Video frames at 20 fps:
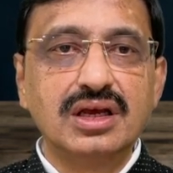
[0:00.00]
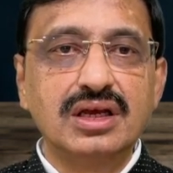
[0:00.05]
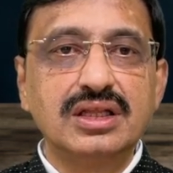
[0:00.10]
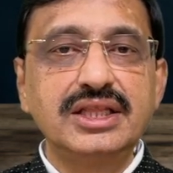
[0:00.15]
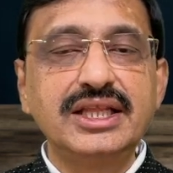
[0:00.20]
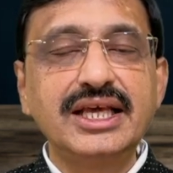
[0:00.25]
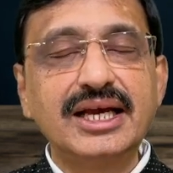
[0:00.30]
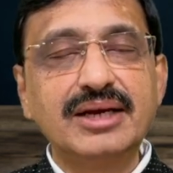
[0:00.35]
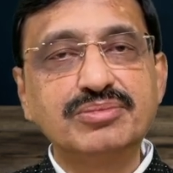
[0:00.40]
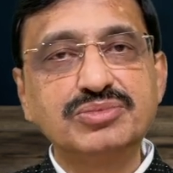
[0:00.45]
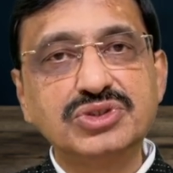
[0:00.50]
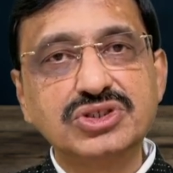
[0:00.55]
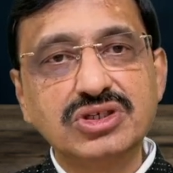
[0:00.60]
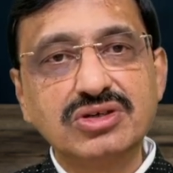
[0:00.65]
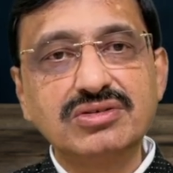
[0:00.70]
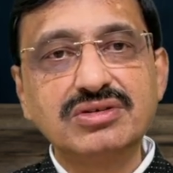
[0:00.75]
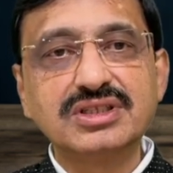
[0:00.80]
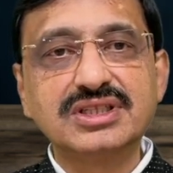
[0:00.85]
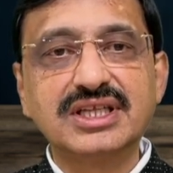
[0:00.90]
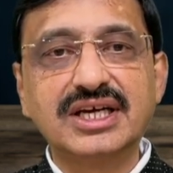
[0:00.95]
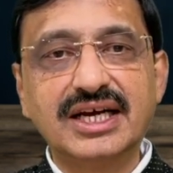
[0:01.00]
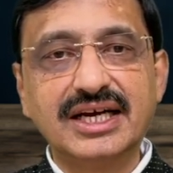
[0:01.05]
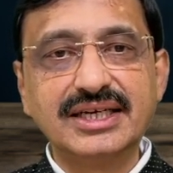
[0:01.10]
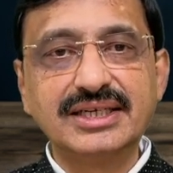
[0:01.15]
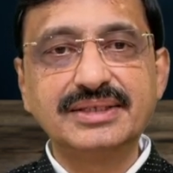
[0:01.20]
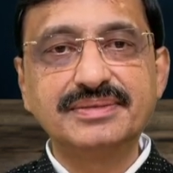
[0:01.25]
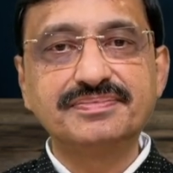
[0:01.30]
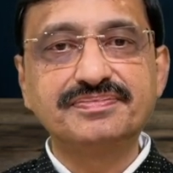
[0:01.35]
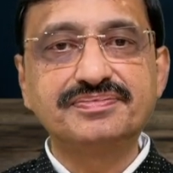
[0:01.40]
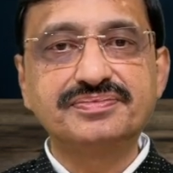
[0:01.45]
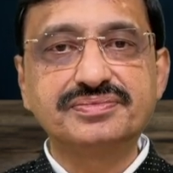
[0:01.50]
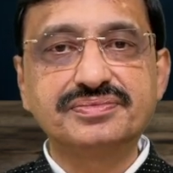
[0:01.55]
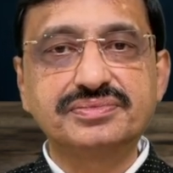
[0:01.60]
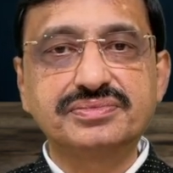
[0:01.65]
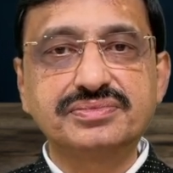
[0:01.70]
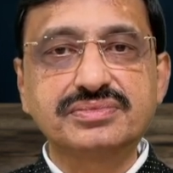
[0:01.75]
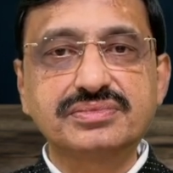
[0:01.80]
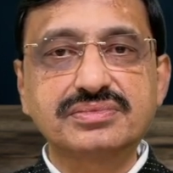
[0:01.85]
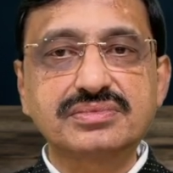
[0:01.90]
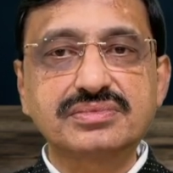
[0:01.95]
They observed that
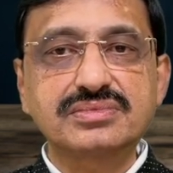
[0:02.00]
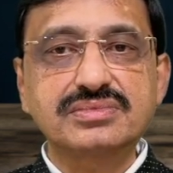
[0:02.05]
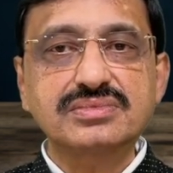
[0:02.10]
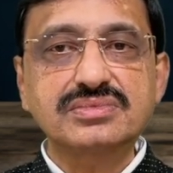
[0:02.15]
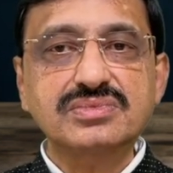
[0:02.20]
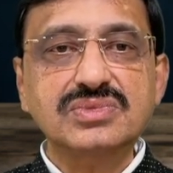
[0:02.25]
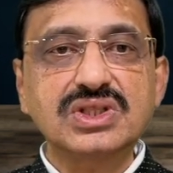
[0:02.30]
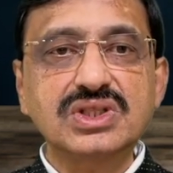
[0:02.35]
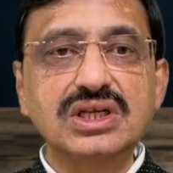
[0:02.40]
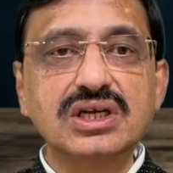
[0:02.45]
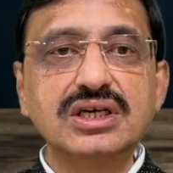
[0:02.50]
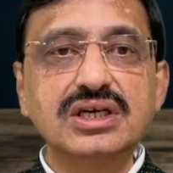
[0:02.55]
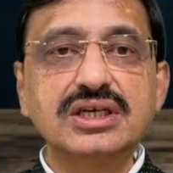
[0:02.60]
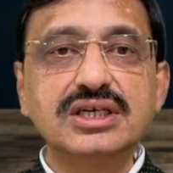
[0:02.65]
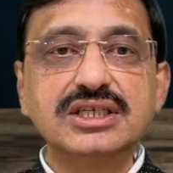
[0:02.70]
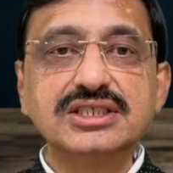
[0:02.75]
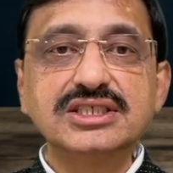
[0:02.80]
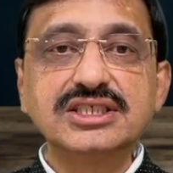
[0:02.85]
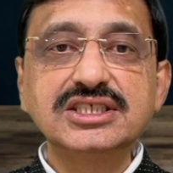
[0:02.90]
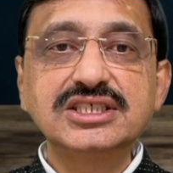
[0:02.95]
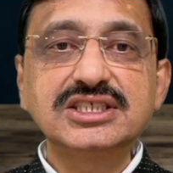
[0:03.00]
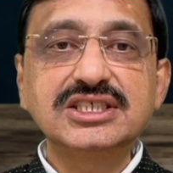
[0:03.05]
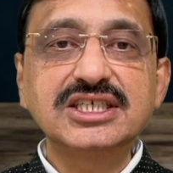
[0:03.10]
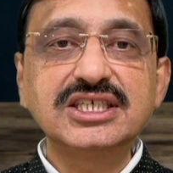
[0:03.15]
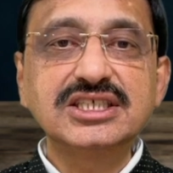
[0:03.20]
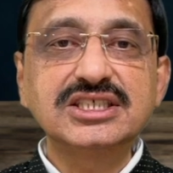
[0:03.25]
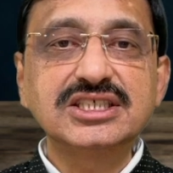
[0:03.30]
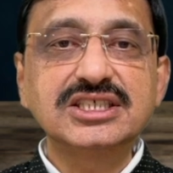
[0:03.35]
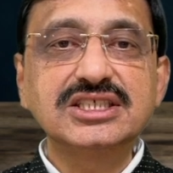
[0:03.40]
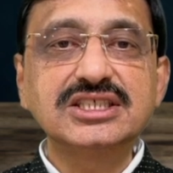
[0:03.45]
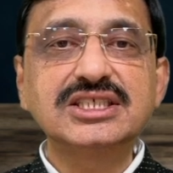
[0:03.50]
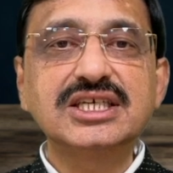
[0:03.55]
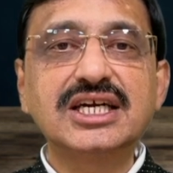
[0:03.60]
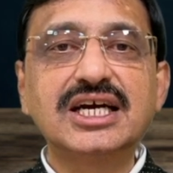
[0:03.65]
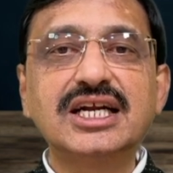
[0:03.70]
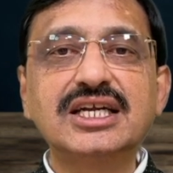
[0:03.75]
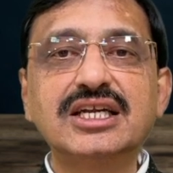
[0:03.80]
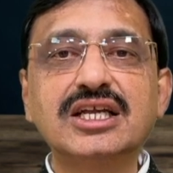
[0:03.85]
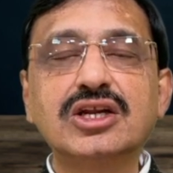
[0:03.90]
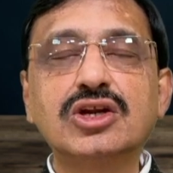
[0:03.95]
registrations
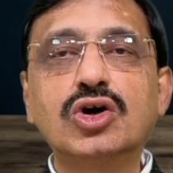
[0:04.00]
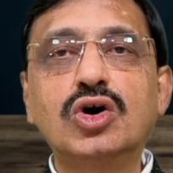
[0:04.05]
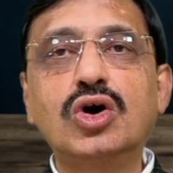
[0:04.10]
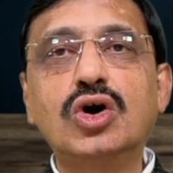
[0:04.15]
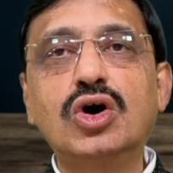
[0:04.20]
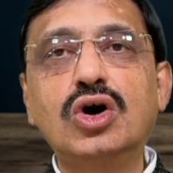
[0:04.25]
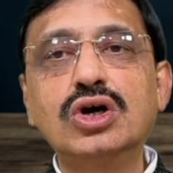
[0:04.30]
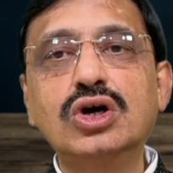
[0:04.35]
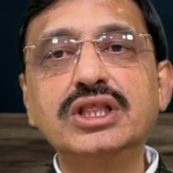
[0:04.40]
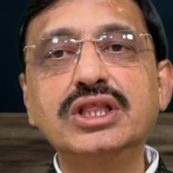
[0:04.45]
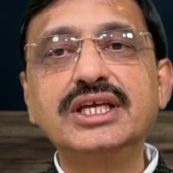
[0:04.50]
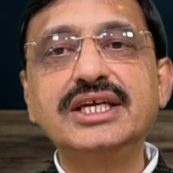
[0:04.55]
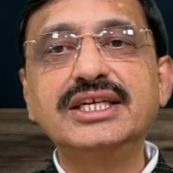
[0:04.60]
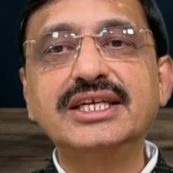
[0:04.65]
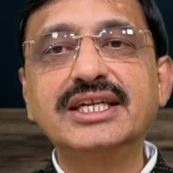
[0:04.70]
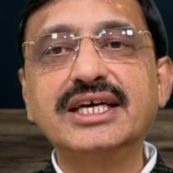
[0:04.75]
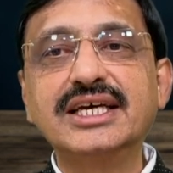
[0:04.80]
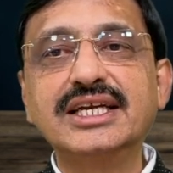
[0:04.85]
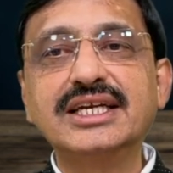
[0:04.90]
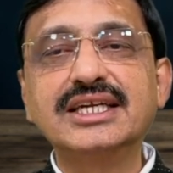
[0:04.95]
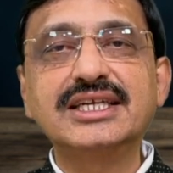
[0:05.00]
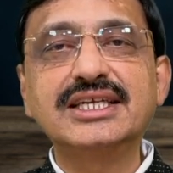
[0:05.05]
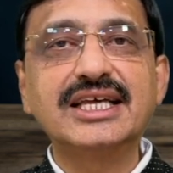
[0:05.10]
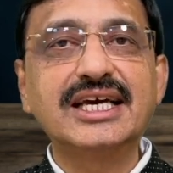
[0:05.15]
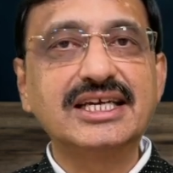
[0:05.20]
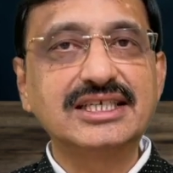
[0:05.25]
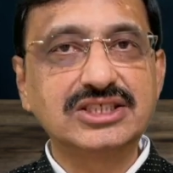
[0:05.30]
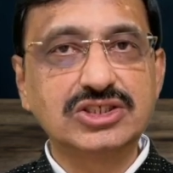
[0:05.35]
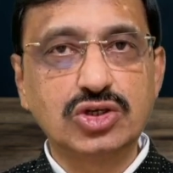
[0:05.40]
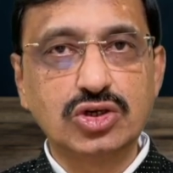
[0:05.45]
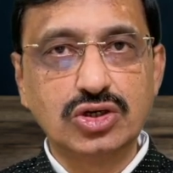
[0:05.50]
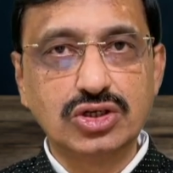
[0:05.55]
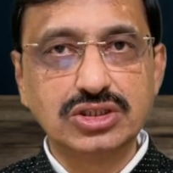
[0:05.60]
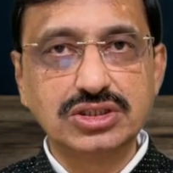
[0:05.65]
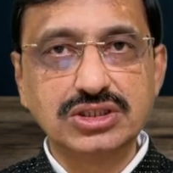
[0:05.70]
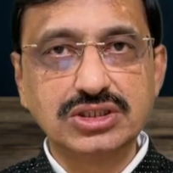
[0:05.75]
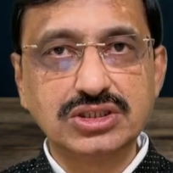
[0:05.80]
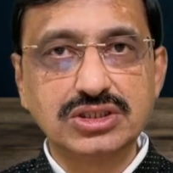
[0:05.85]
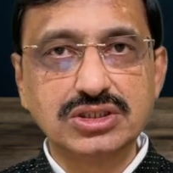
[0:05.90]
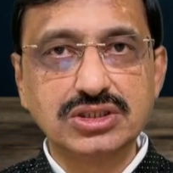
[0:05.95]
under all the indirect tax
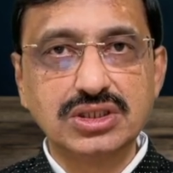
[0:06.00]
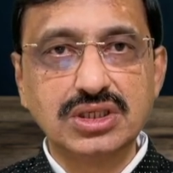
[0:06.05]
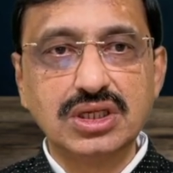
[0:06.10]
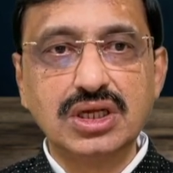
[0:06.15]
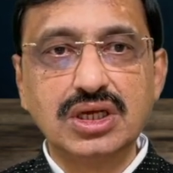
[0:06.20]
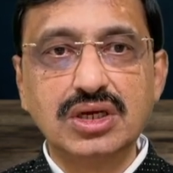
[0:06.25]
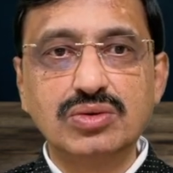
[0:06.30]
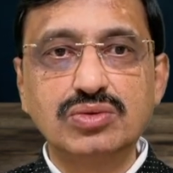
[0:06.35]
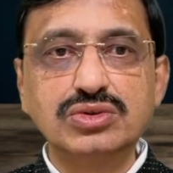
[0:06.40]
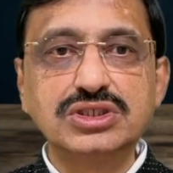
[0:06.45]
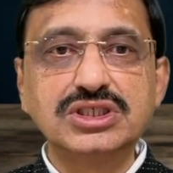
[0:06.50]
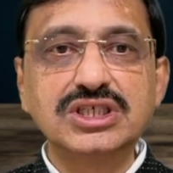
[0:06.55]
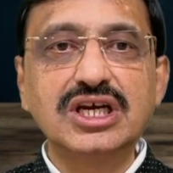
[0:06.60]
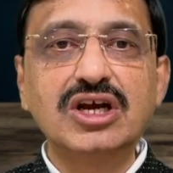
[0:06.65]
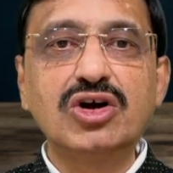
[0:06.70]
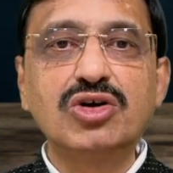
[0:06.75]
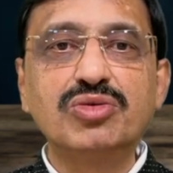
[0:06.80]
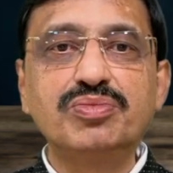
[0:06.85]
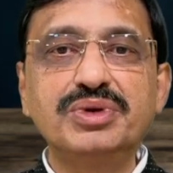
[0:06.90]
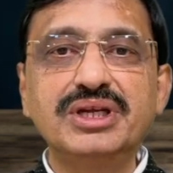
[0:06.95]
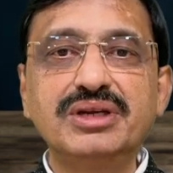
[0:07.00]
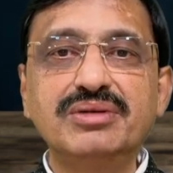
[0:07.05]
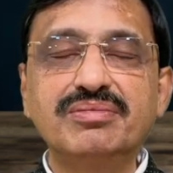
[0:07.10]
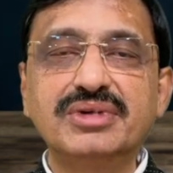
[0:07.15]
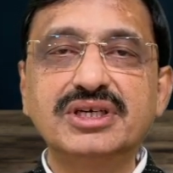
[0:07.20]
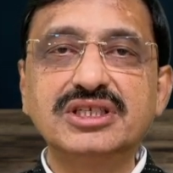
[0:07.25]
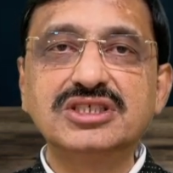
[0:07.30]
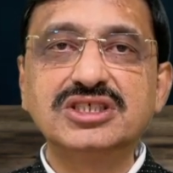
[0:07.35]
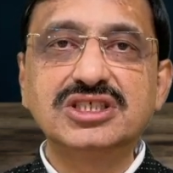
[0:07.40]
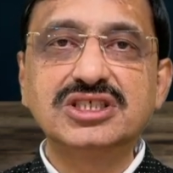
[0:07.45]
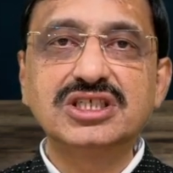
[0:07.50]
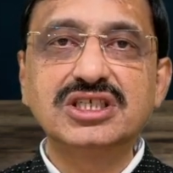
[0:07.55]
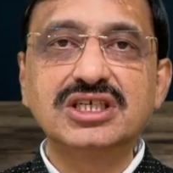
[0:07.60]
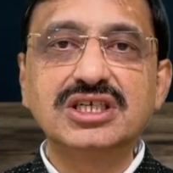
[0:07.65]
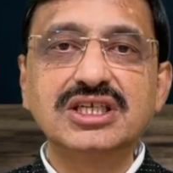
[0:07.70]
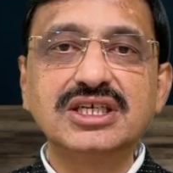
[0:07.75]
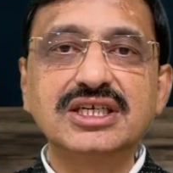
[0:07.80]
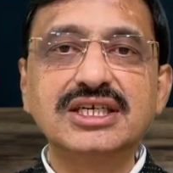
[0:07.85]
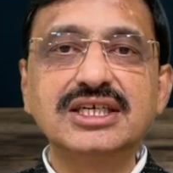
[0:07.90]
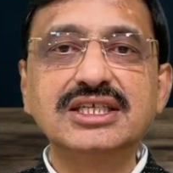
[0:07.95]
laws which have been
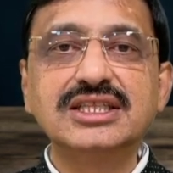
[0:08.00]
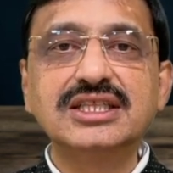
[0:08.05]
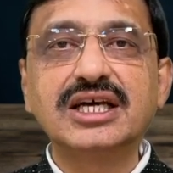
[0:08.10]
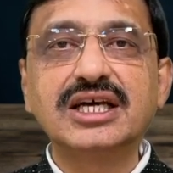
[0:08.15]
mentioned in